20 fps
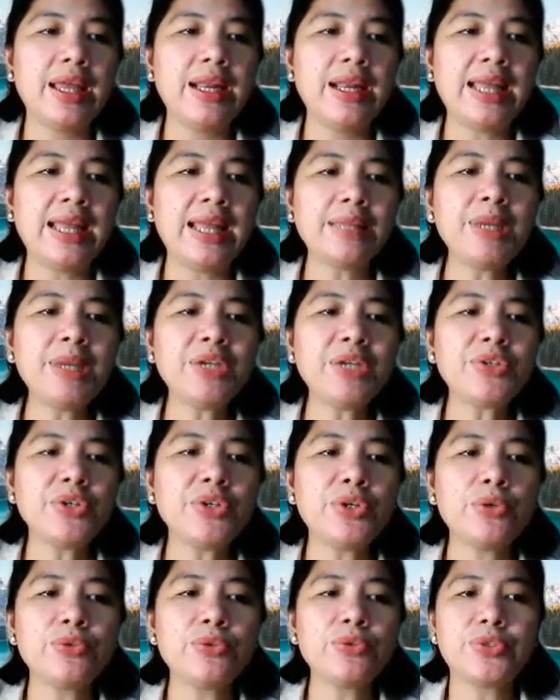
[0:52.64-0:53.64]
let me
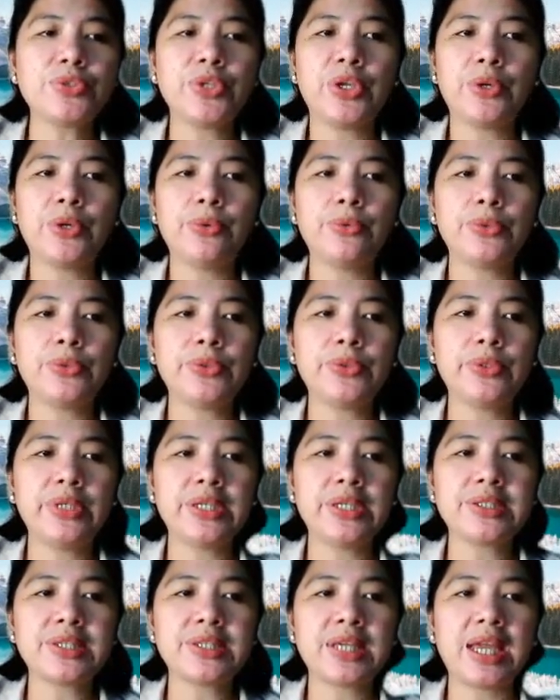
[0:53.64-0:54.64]
introduce to you to
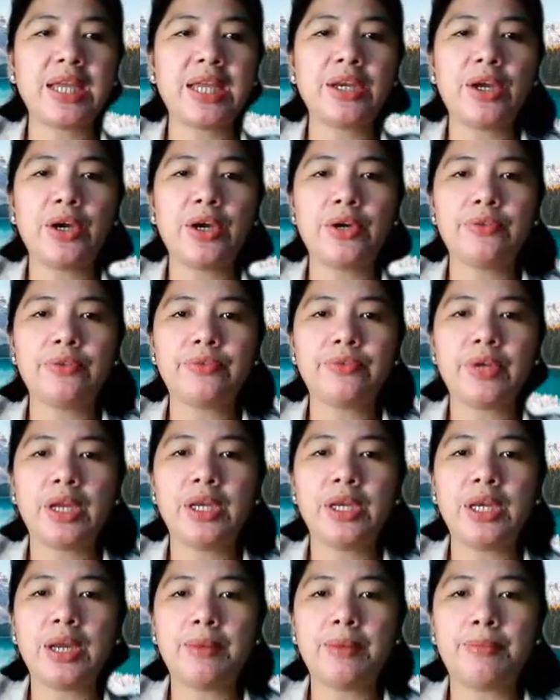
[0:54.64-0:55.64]
this kind of
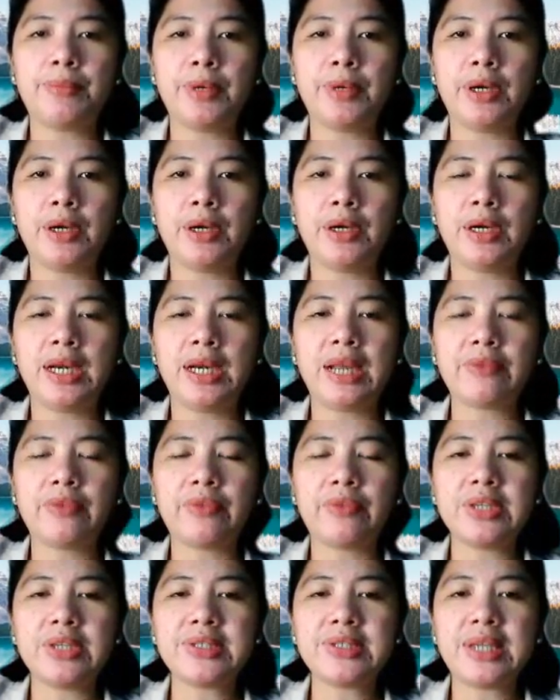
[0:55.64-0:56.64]
number. Like
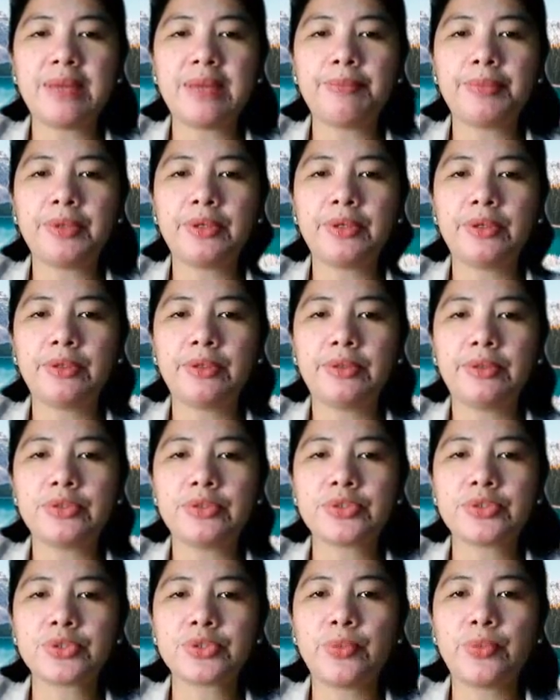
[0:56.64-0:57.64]
for example,
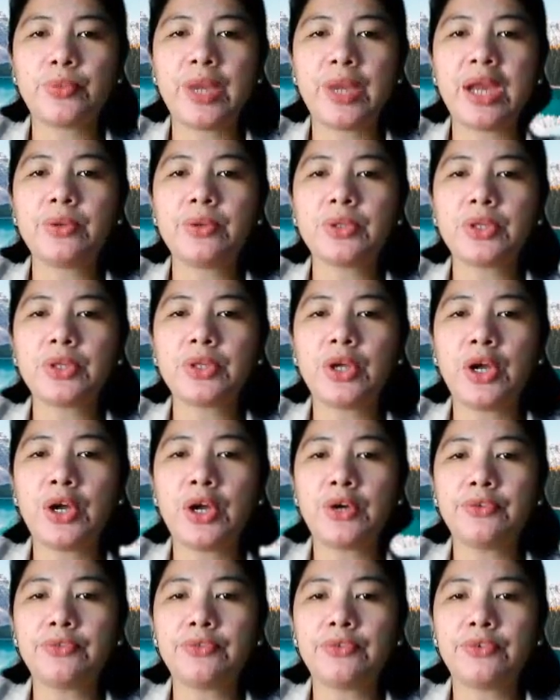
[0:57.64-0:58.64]
square root
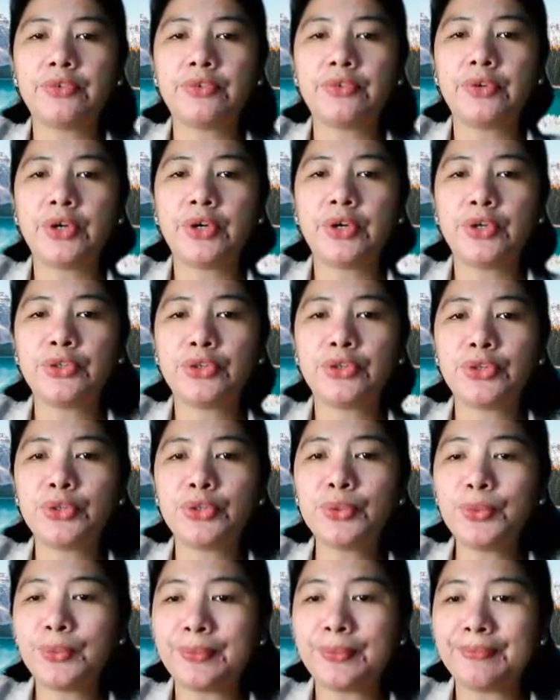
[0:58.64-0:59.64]
of
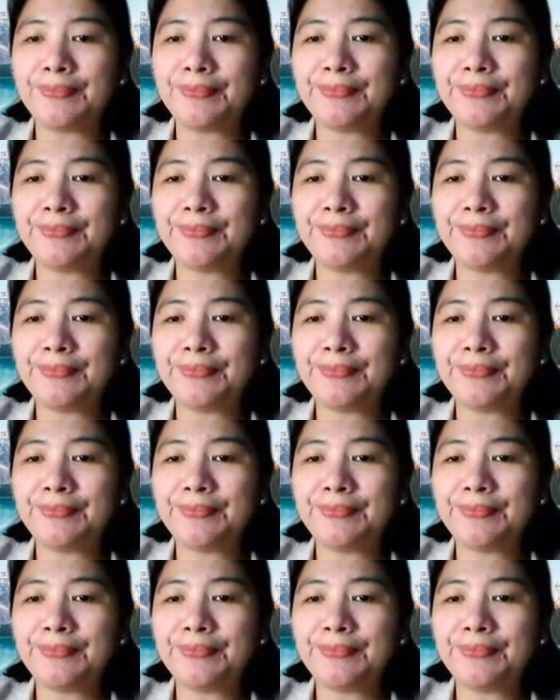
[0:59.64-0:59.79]
2.